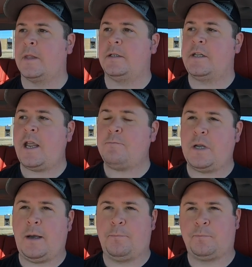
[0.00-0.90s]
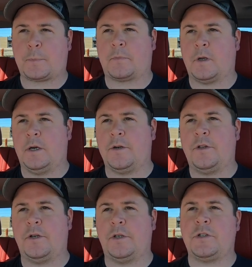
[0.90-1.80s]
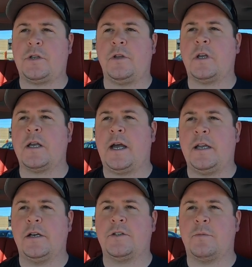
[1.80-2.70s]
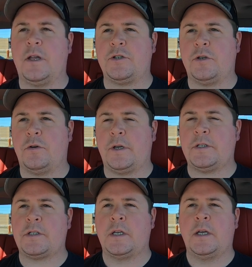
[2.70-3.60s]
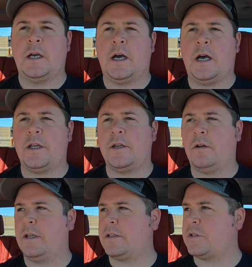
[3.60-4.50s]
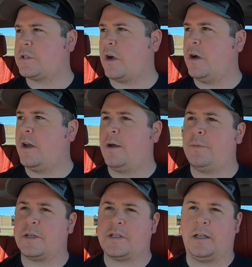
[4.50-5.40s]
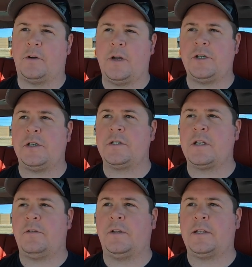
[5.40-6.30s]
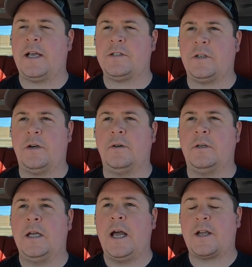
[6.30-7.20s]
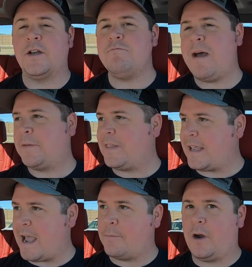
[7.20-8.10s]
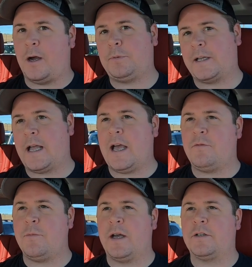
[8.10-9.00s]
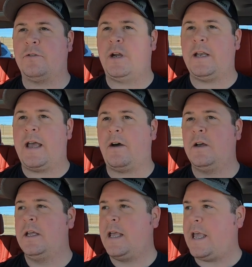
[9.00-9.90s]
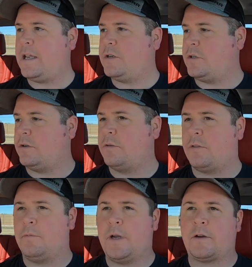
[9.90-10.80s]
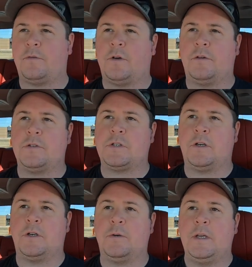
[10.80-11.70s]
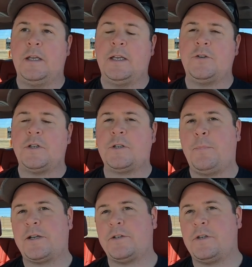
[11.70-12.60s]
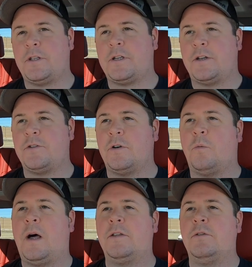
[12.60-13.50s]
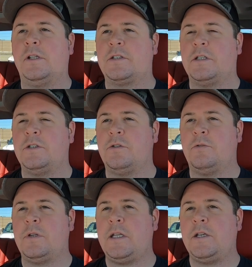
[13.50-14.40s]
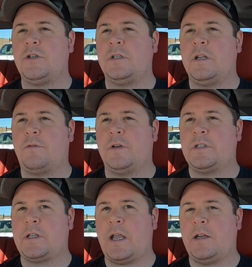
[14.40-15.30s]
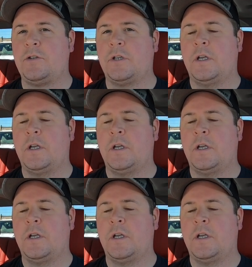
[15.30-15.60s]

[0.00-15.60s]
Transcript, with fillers: taped up under the hood so you could kind of hear some engine noise uh, you know like the startup acceleration stuff like that so I couldn't mount the camera up like I have you mounted right now and do the microphone so enjoy some pictures of the Tundra while you listen to each different stage